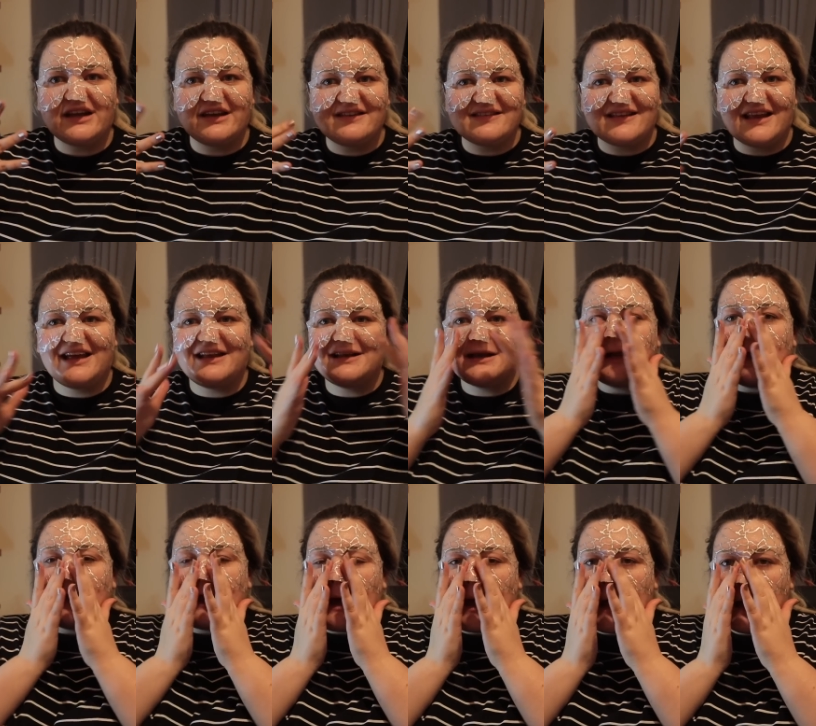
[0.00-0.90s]
is in
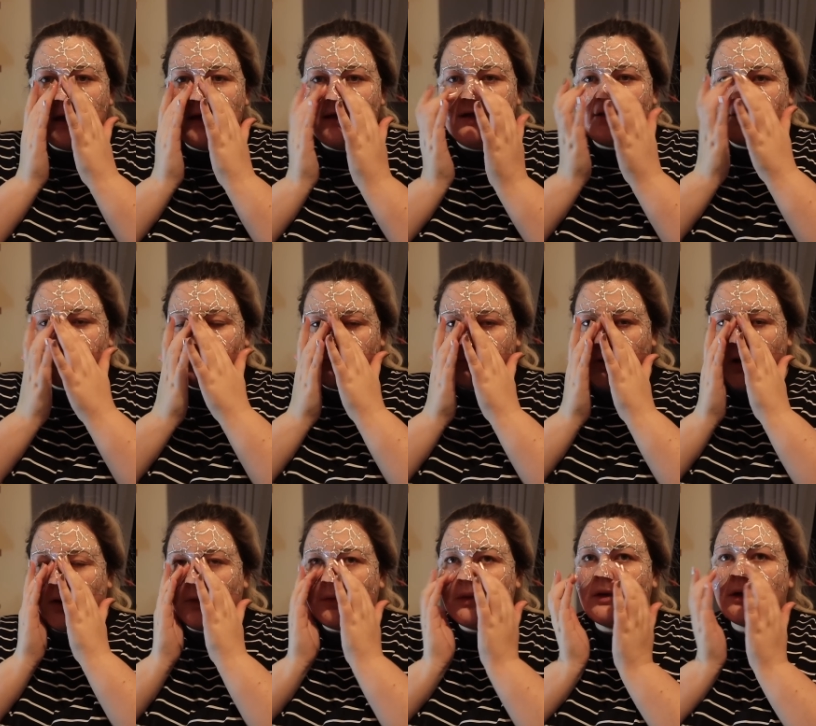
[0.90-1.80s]
here. So we'll
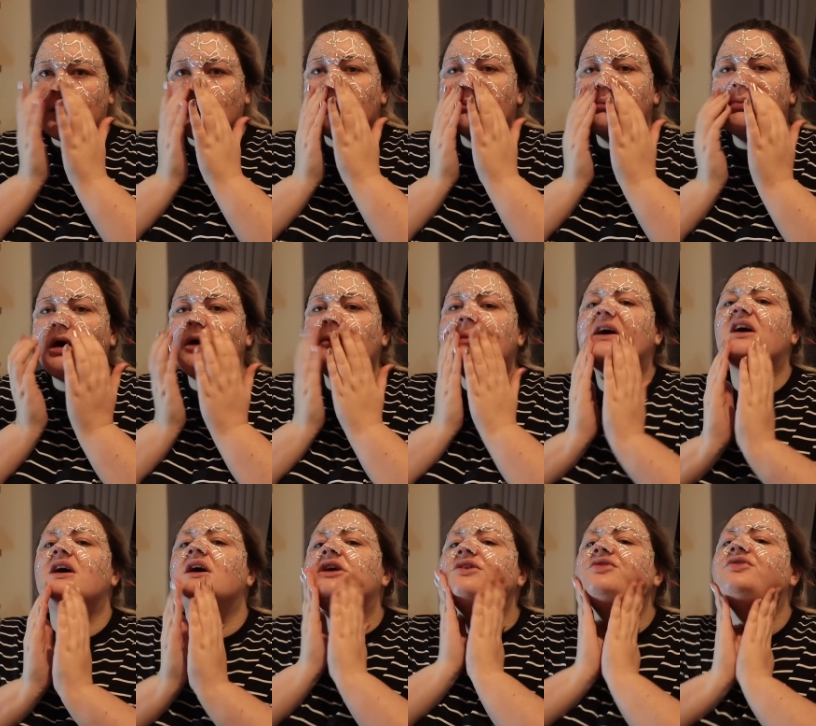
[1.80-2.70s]
pop the bottom
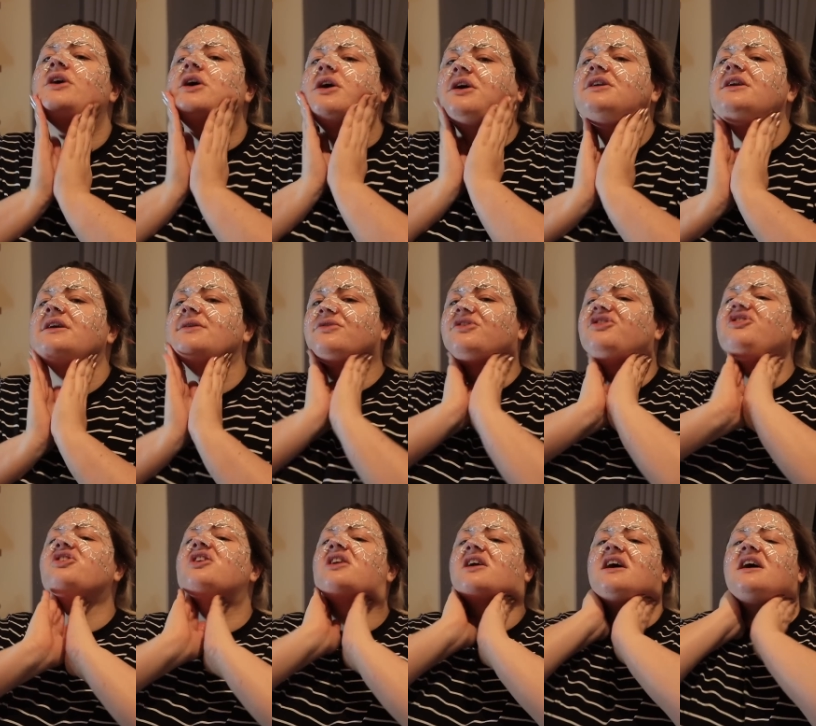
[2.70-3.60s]
half on. I
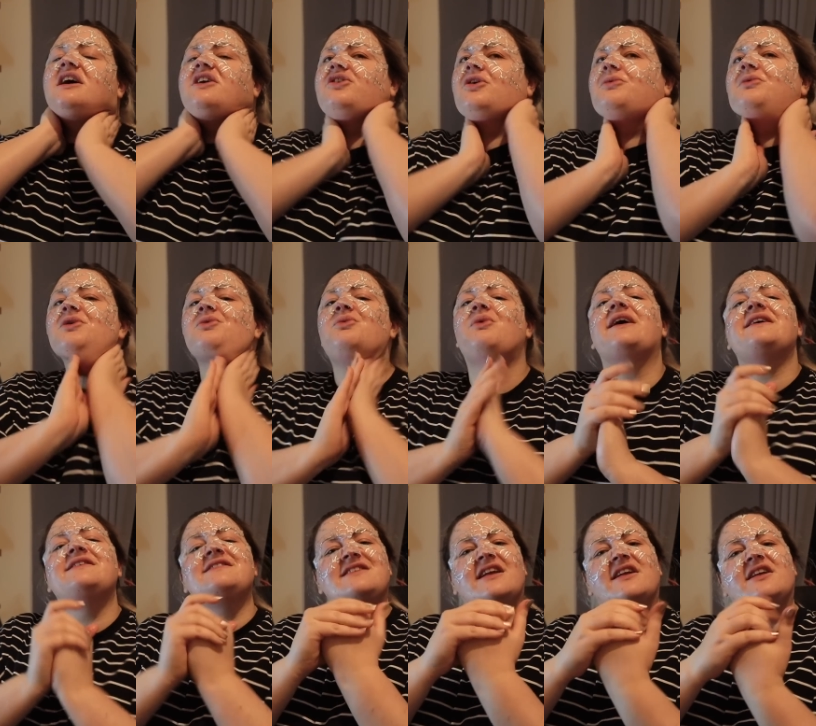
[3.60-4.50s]
just don't want to
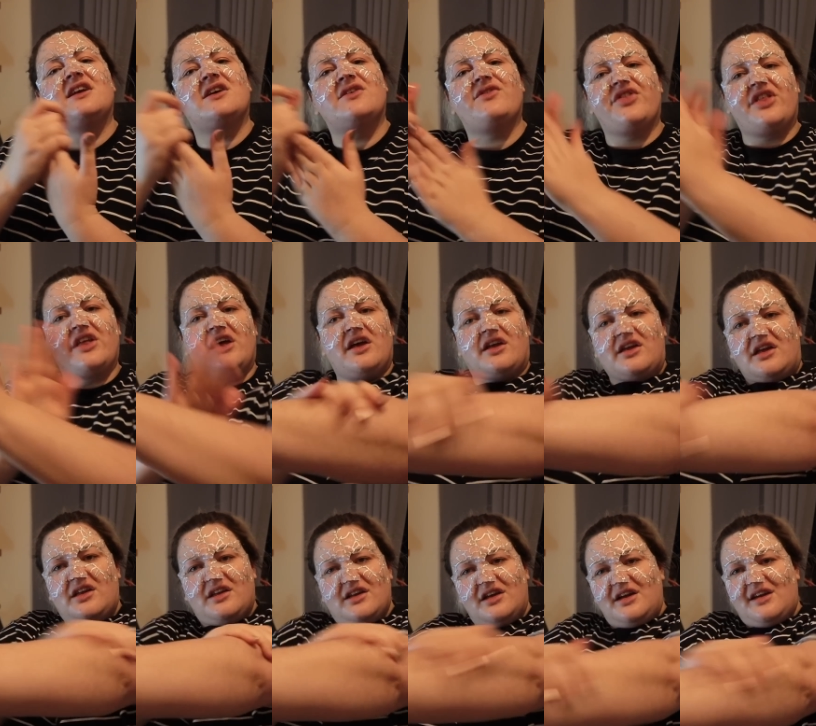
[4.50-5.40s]
waste any of the
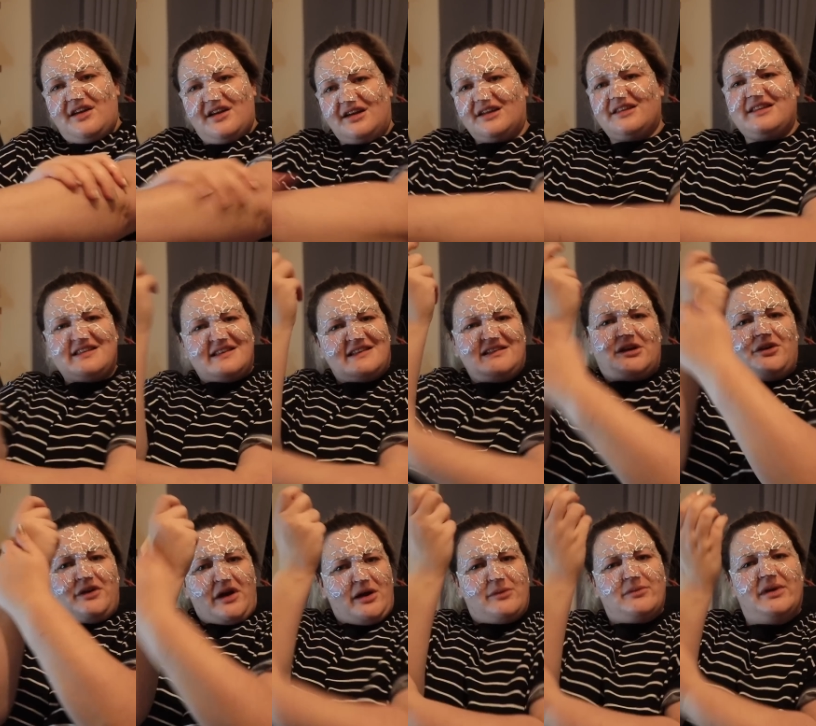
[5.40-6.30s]

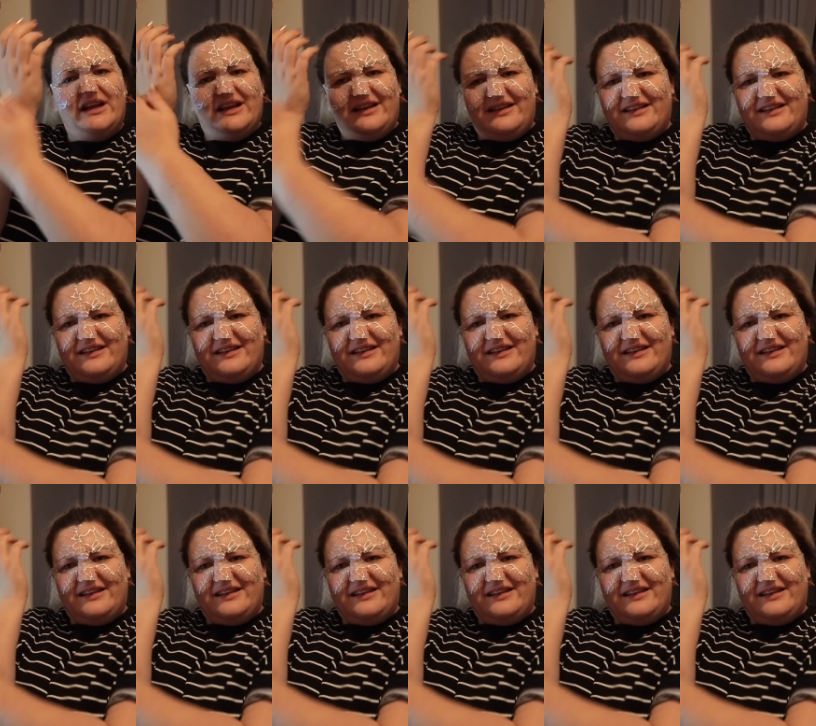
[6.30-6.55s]
serum.